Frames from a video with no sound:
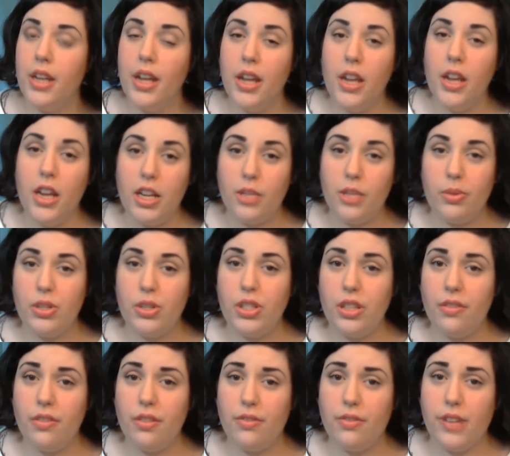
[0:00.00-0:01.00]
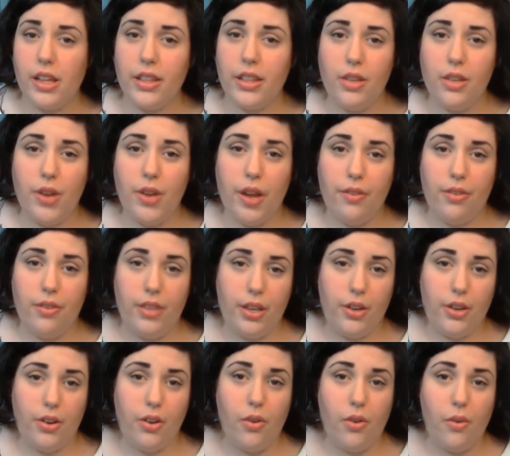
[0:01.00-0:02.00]
especially for the fact that you have
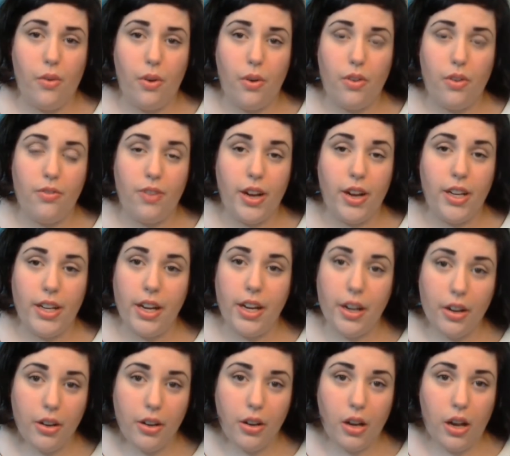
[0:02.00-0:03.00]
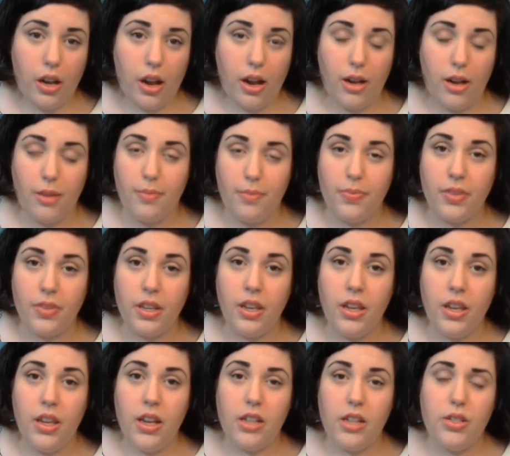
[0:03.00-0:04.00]
thicker or fine hair.
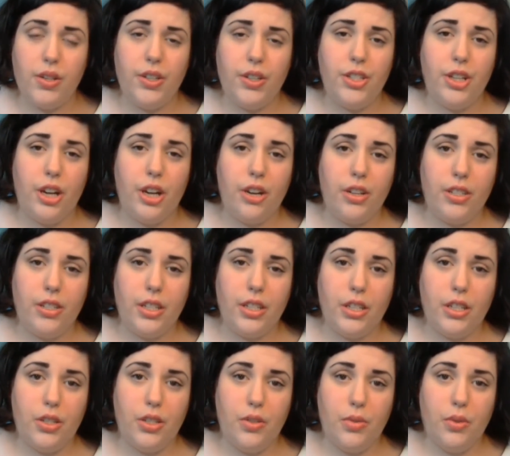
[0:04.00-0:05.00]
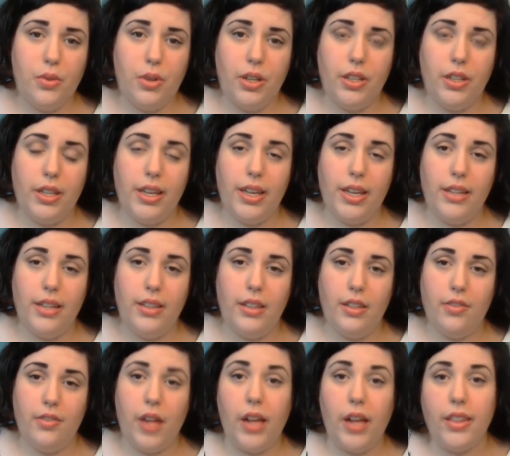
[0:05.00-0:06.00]
As long as your hair doesn't get too oily, then the
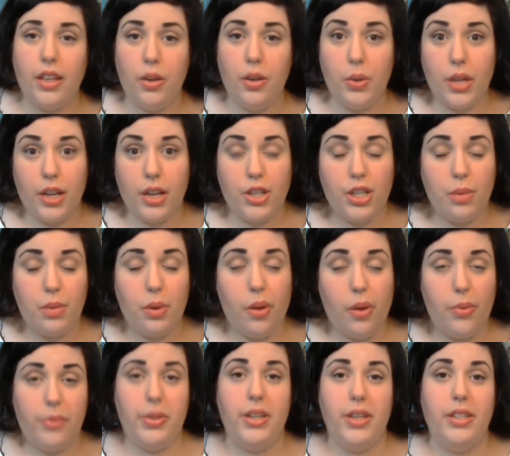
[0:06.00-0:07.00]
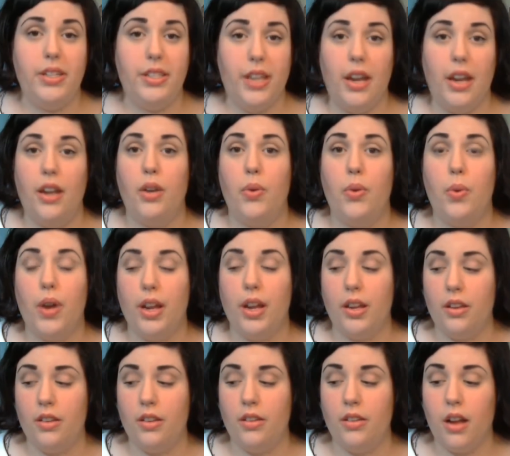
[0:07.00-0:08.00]
fact that it will actually probably stay in
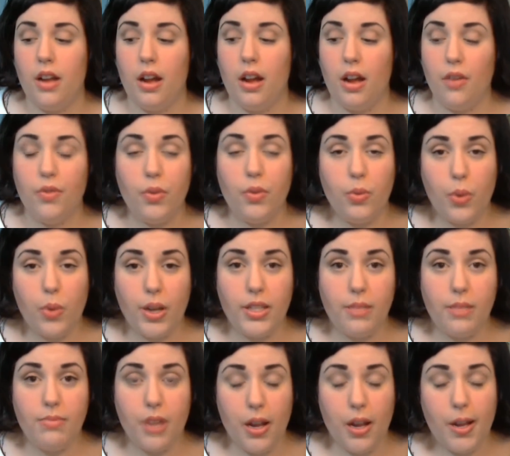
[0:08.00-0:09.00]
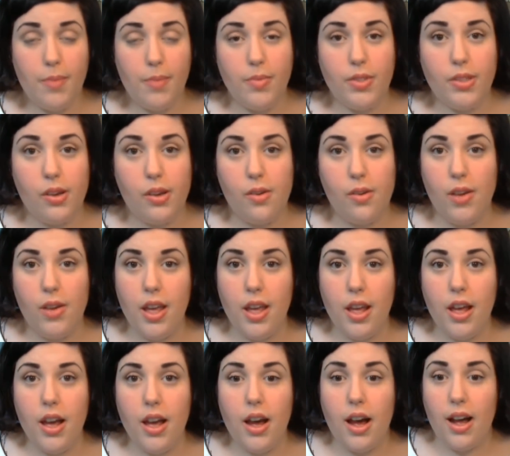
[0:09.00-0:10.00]
for quite some time. So,
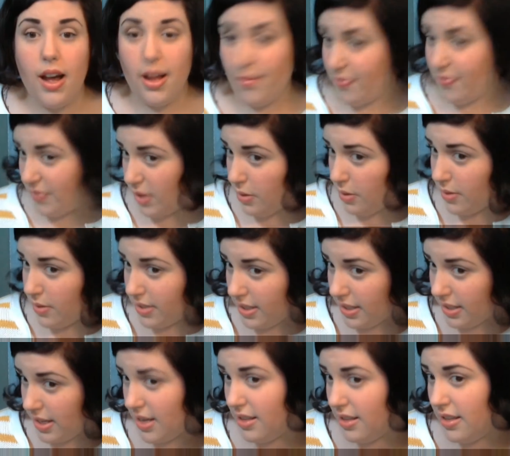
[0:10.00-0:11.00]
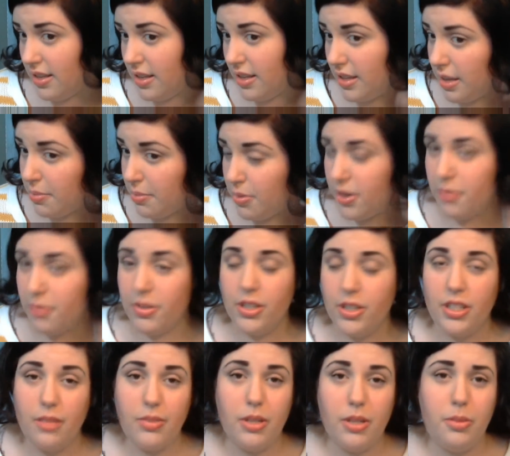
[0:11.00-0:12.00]
once again, that pretty much
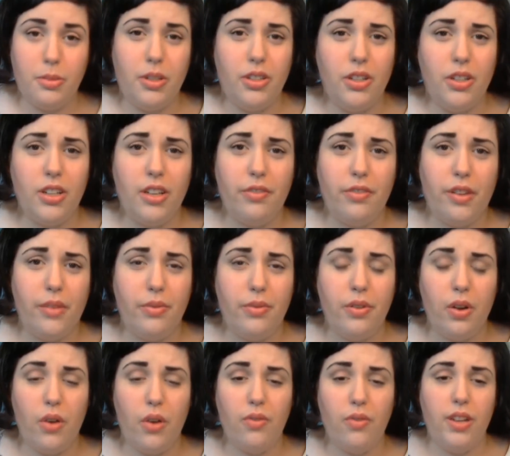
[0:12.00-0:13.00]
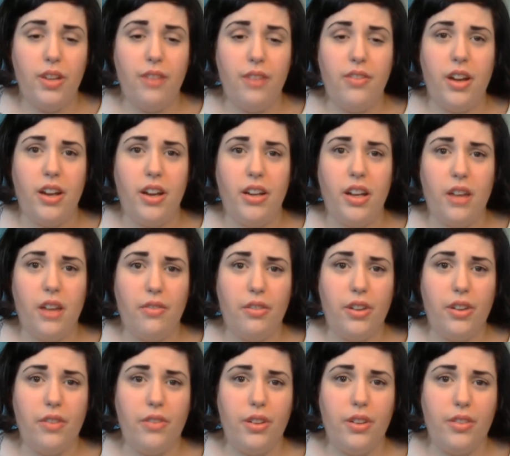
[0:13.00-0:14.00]
sums up the look. Hopefully I've kind of covered
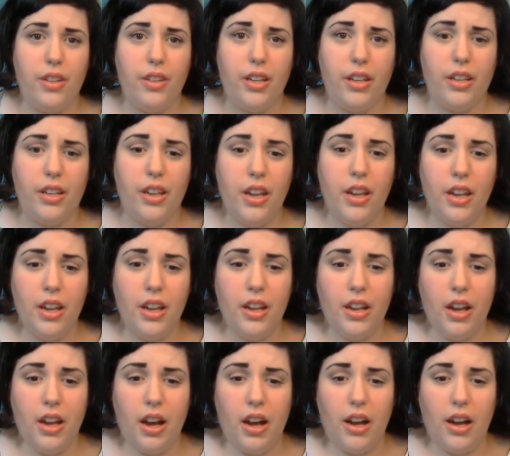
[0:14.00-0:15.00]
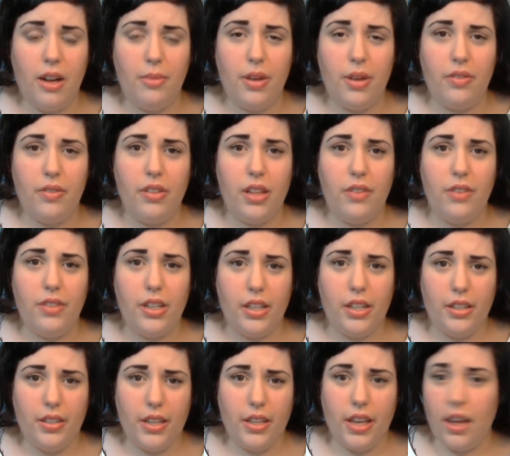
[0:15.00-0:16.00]
everything and I haven't left
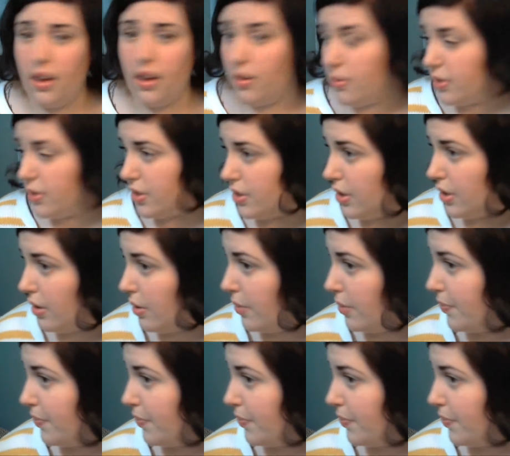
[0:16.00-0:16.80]
anything out. So,